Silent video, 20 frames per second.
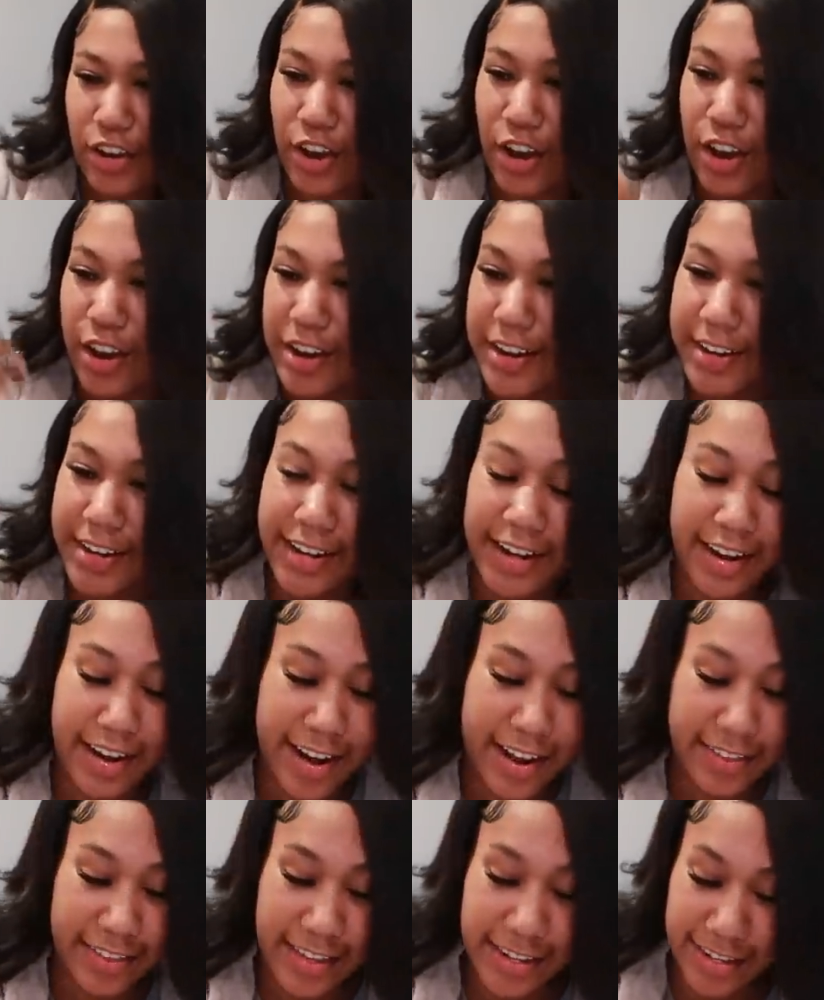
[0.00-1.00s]
a card in here.
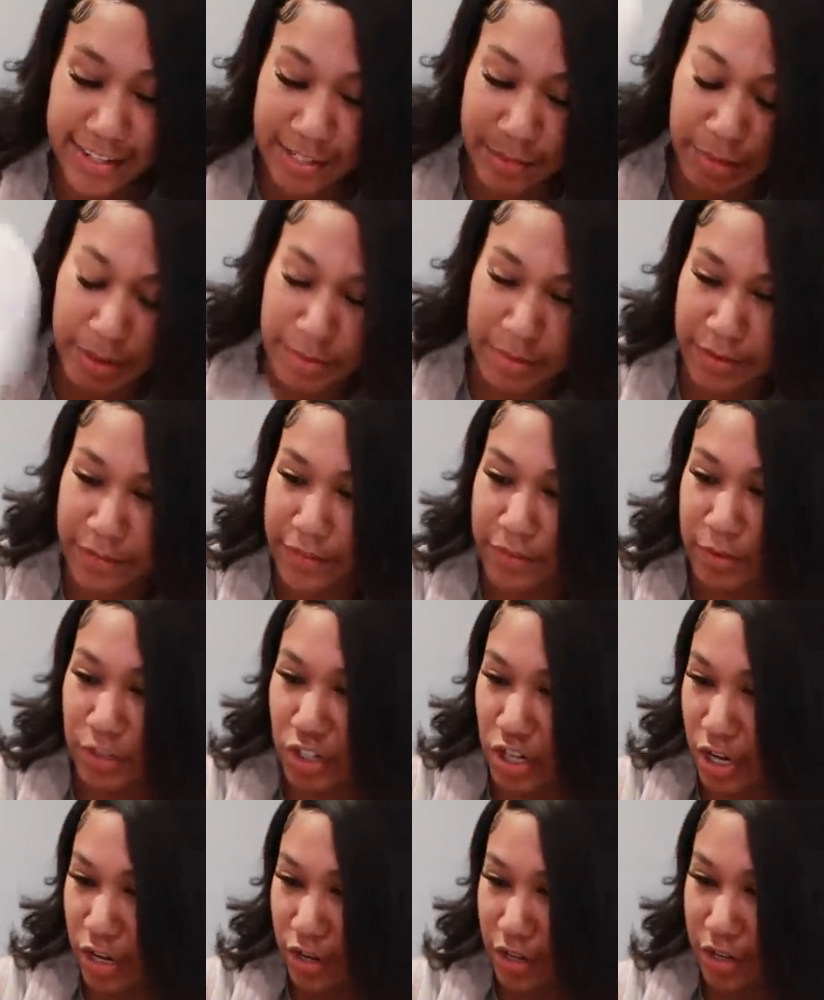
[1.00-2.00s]
I think this may be from
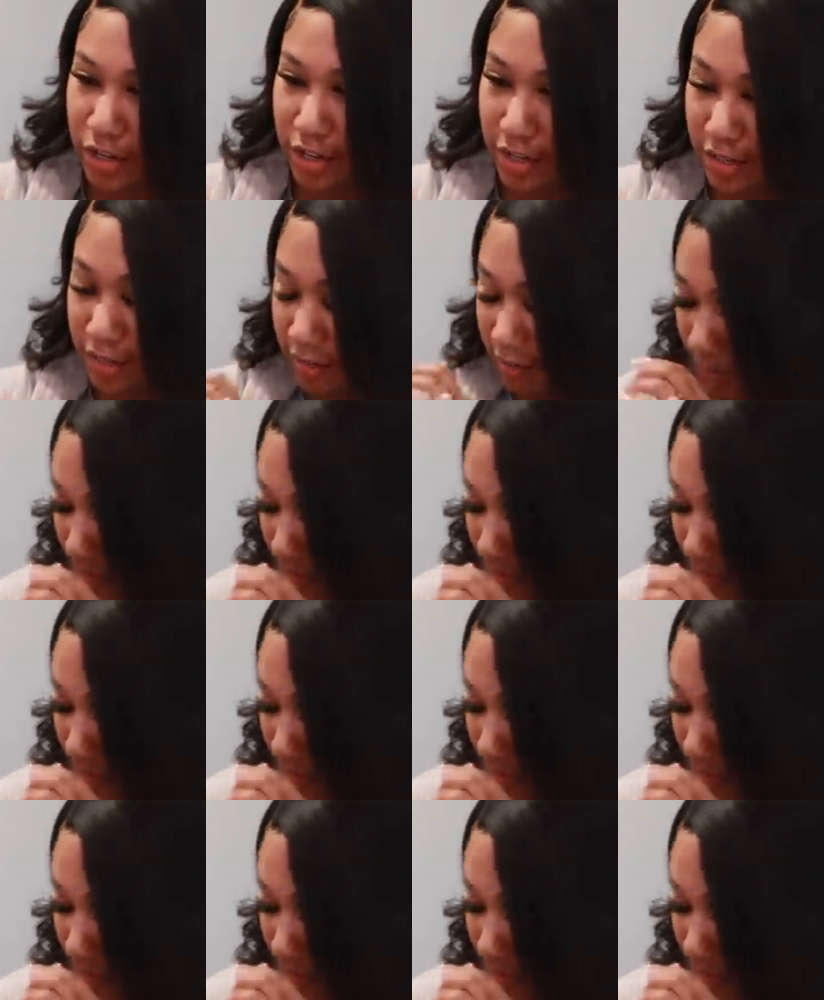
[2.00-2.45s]
Jerica.